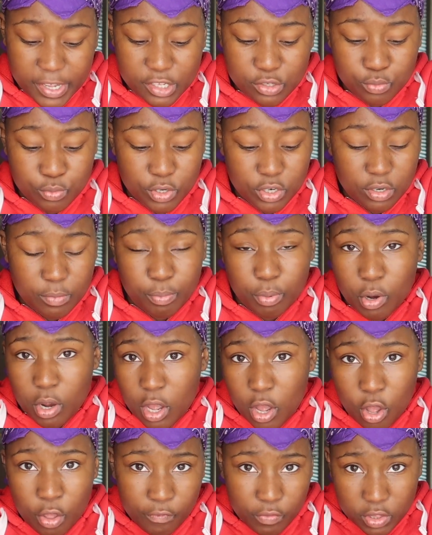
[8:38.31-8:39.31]
That's where
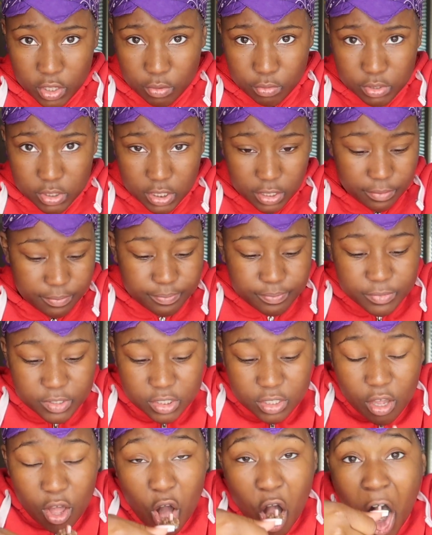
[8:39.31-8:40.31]
everything was at.
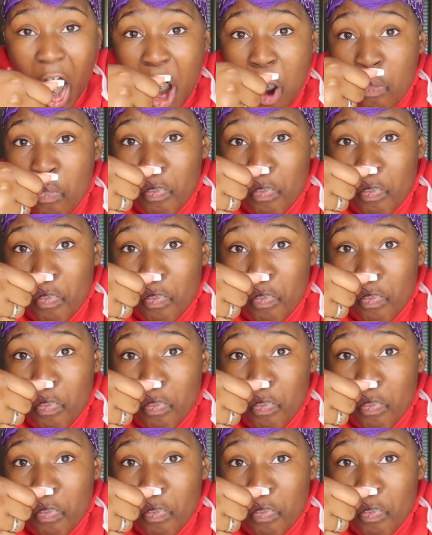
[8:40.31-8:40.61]
So